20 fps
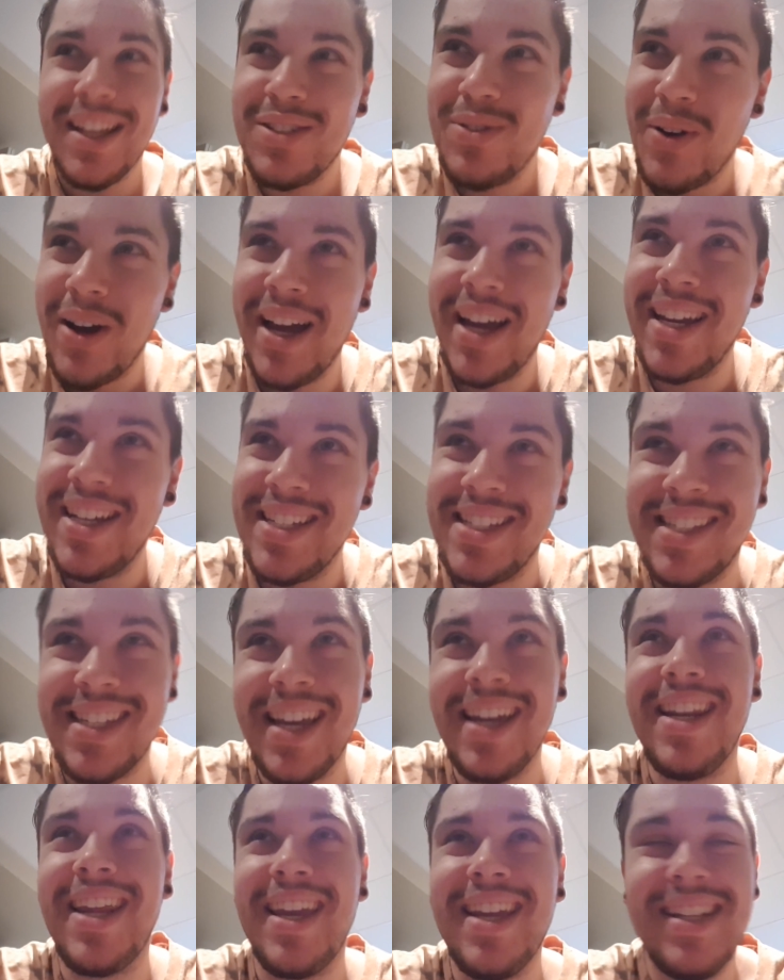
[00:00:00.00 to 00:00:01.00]
that's why I
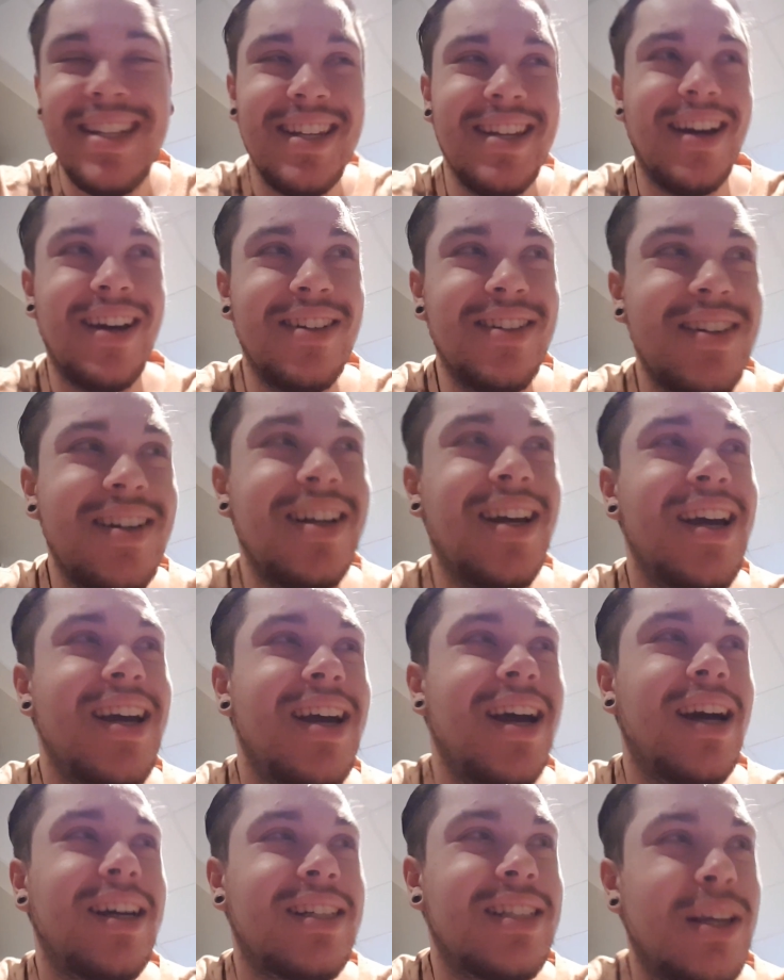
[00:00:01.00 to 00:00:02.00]
said 1800
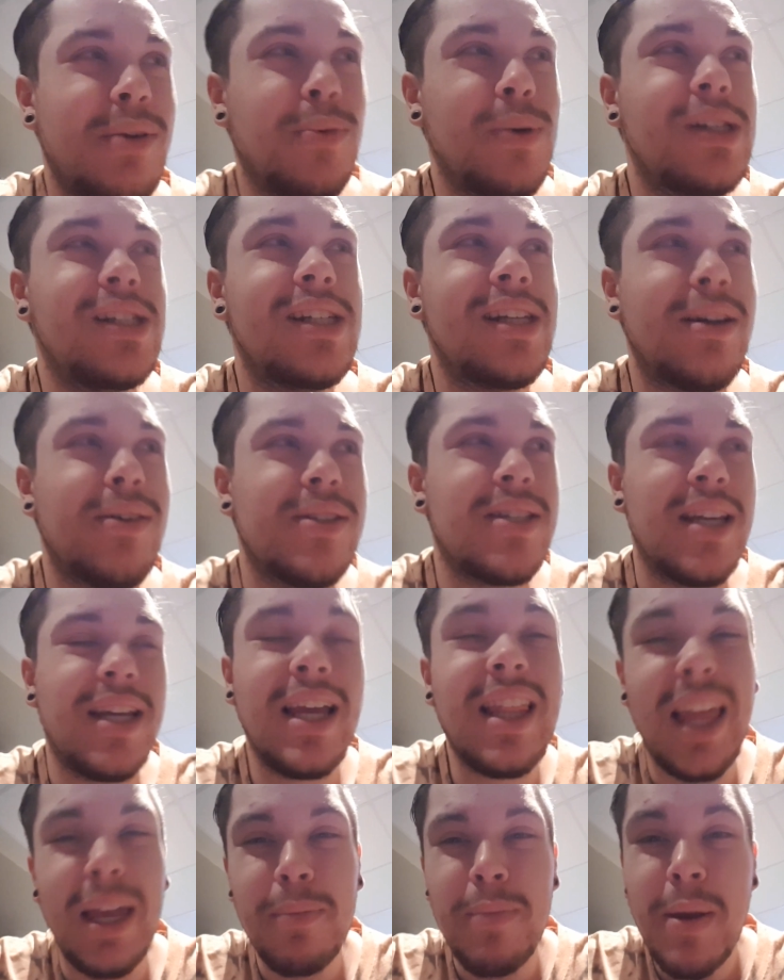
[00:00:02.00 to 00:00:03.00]
because originally I was
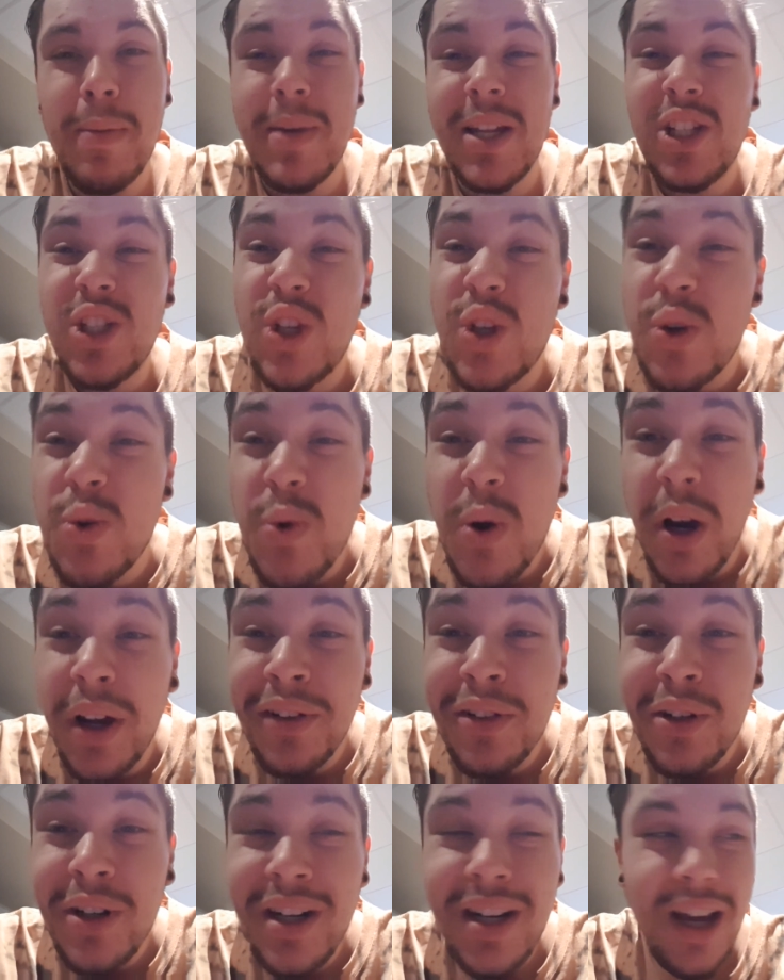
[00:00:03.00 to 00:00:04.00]
thinking like maybe
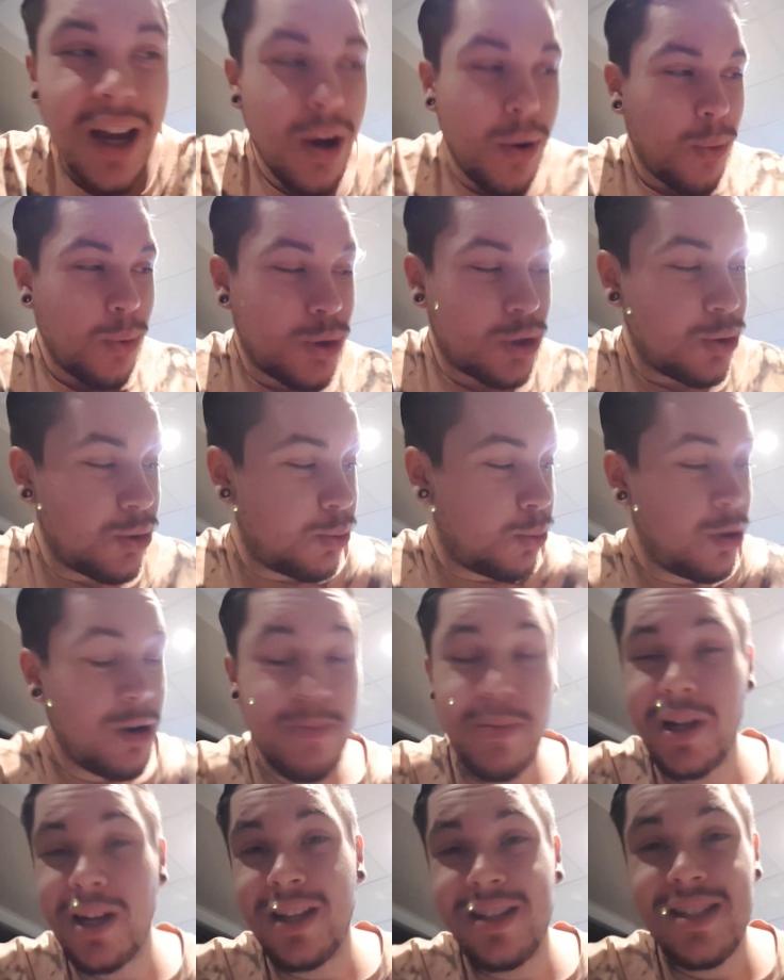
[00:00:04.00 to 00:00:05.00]
200, which would, have
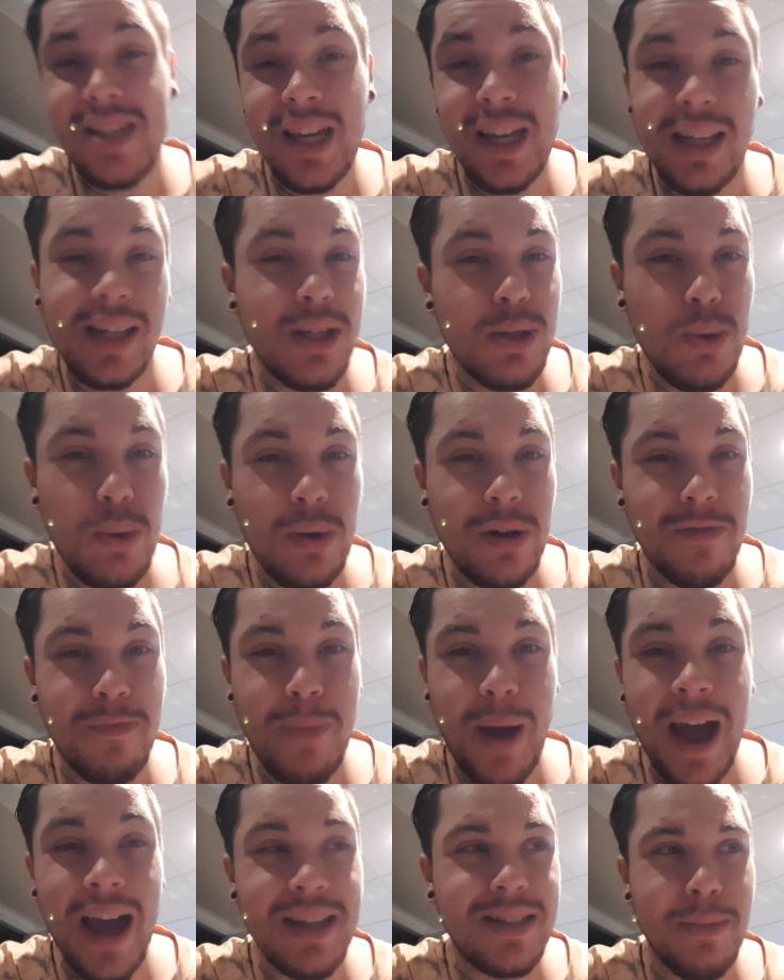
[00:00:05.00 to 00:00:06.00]
been insane because we would have
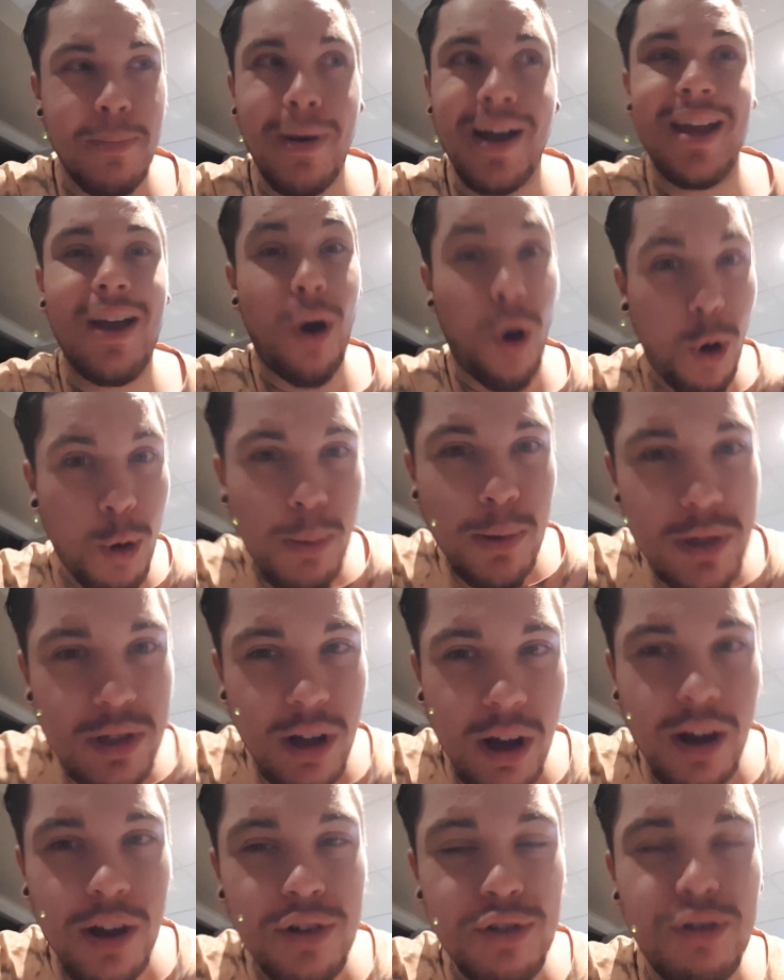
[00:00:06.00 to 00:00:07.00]
passed it by almost
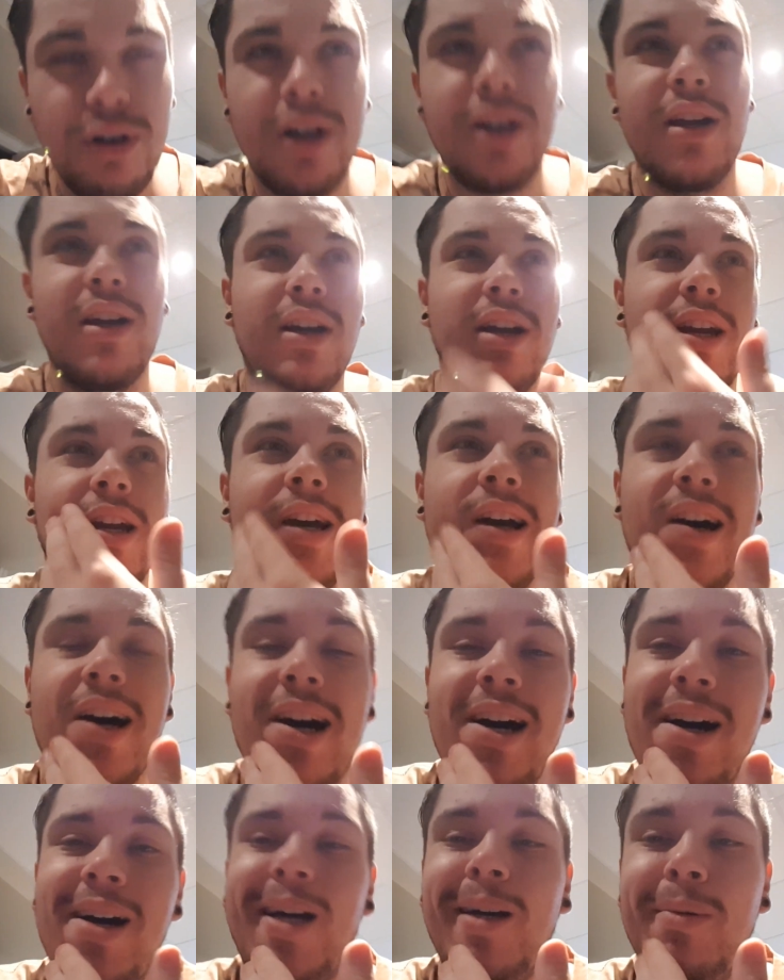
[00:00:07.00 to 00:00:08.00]
100.
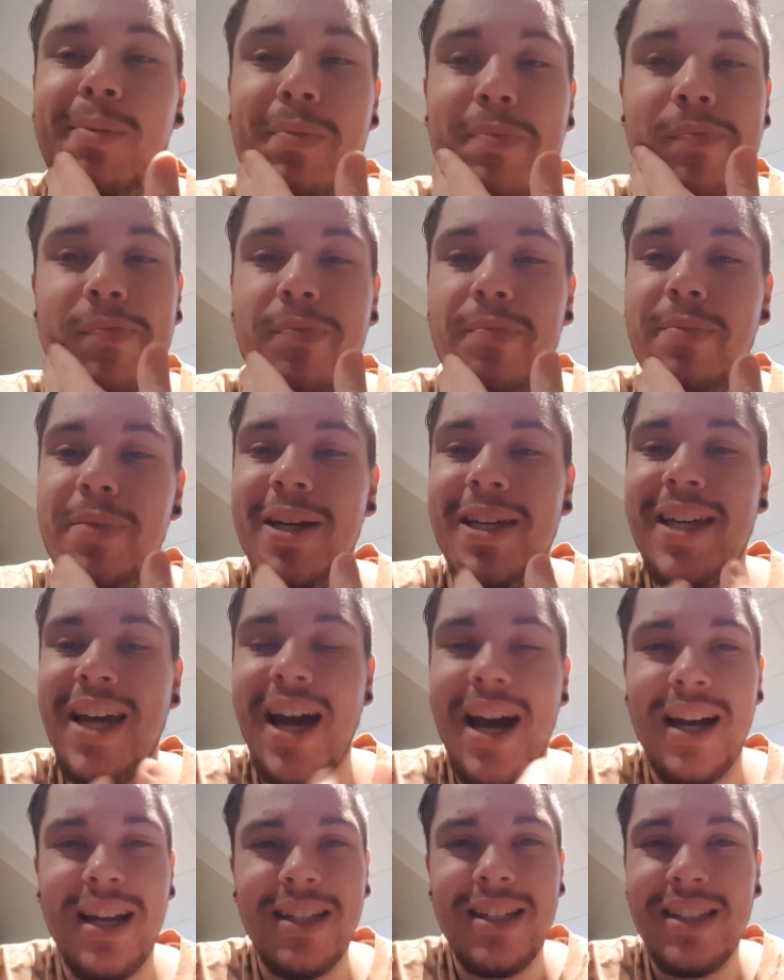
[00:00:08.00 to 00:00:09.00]
Um, but
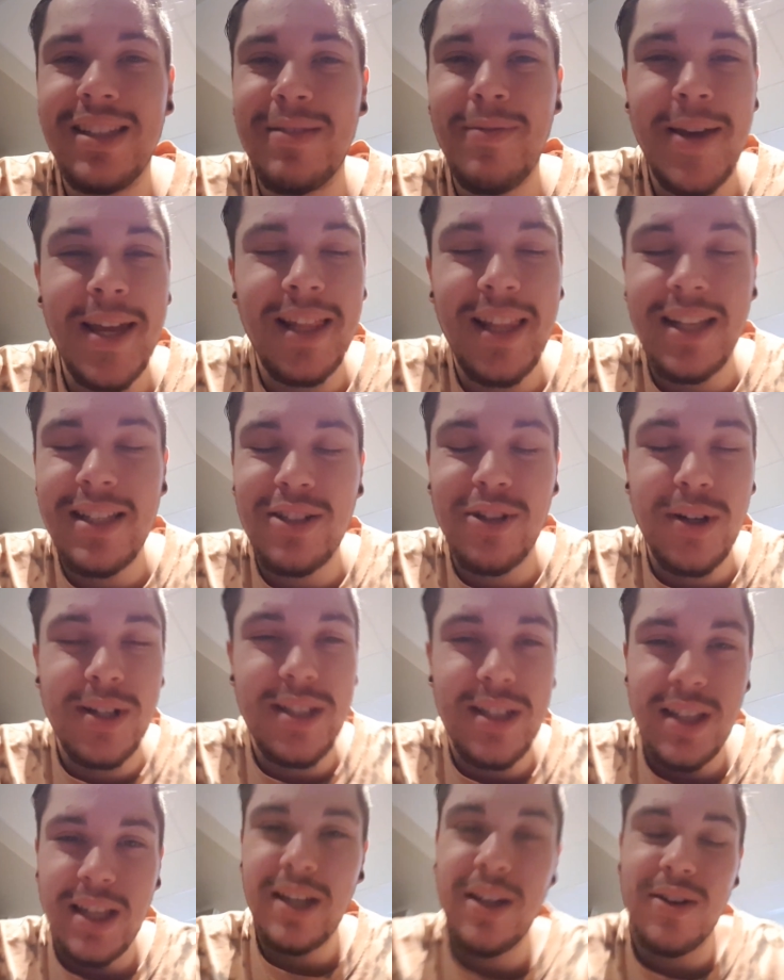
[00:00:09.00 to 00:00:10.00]
yeah, man, that's
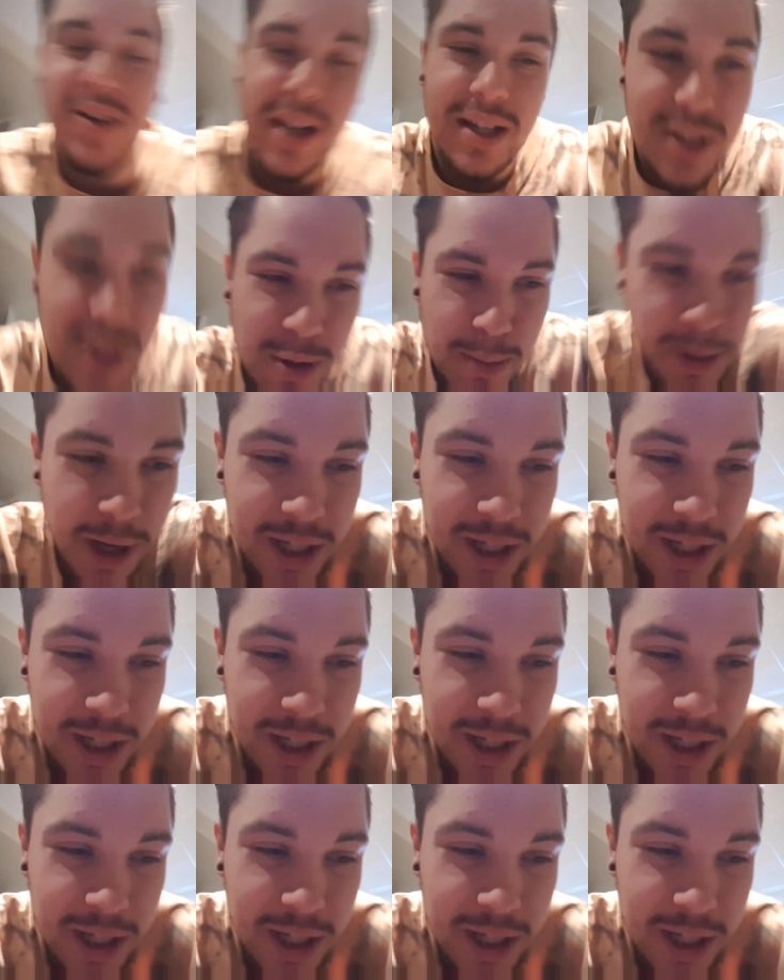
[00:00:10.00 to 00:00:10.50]
crazy. Thank you guys so